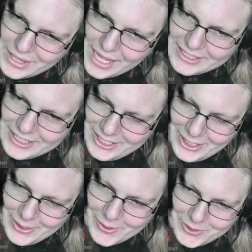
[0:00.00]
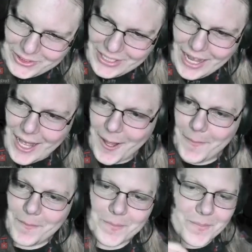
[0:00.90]
that to use,
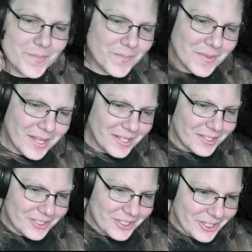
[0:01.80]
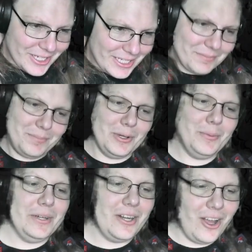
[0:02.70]
turning
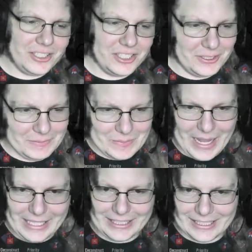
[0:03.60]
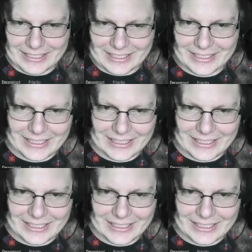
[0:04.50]
poop into oxygen. Excellent.